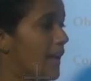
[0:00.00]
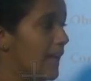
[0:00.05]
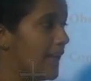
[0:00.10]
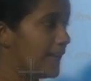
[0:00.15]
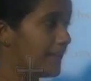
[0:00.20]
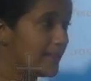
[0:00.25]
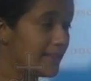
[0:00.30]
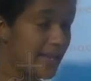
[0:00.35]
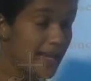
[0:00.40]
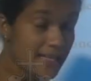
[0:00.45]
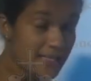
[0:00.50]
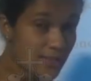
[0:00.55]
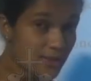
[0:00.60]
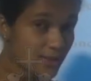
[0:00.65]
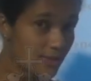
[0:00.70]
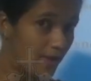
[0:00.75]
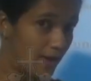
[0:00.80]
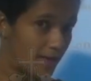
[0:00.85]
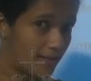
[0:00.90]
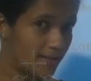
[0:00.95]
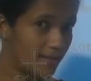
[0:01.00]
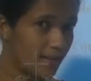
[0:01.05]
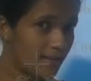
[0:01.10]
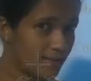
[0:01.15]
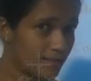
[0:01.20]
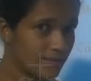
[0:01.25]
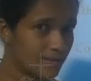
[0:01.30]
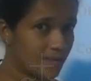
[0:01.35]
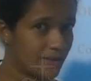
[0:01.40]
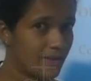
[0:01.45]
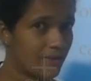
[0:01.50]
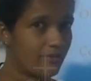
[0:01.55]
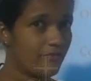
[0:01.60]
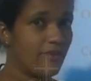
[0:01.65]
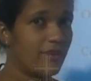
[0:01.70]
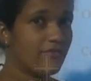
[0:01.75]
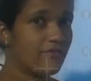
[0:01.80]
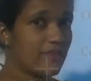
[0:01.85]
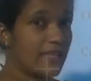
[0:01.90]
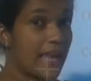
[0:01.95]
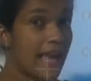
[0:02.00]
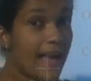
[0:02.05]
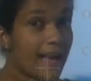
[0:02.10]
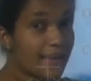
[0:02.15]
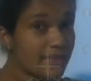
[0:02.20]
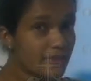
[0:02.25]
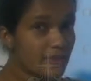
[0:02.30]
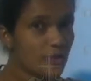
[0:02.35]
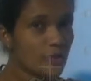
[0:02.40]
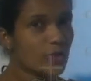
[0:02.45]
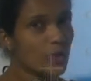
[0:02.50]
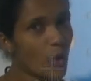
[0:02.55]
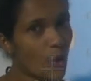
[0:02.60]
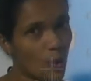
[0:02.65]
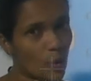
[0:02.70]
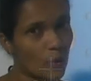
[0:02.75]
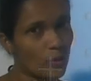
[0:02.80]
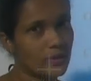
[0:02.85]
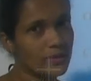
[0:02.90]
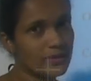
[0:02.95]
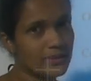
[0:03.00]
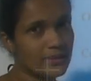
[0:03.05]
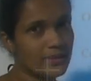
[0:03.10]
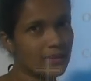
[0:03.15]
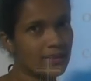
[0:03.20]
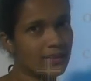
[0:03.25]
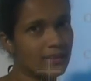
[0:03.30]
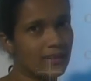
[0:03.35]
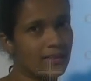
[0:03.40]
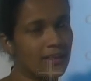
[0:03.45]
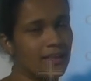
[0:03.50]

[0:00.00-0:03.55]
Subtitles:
In the next one, when we add salt,